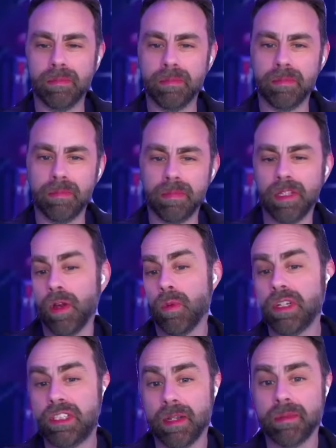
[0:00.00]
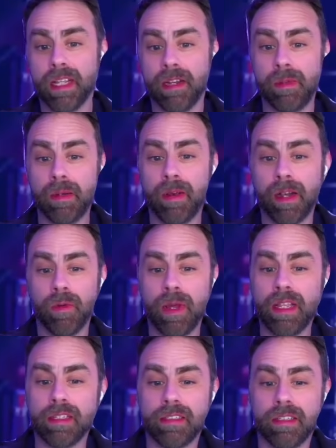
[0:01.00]
you know, what jumps out at me right away
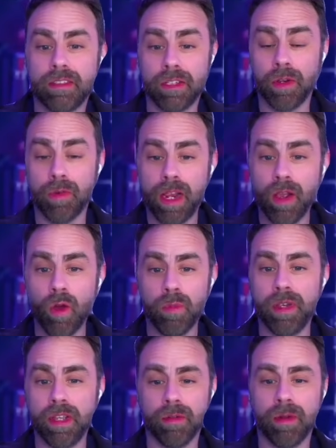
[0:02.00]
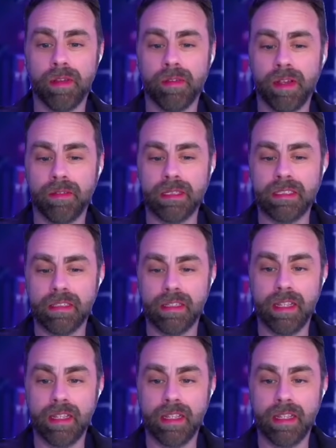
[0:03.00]
is it's a great opening riff, obviously.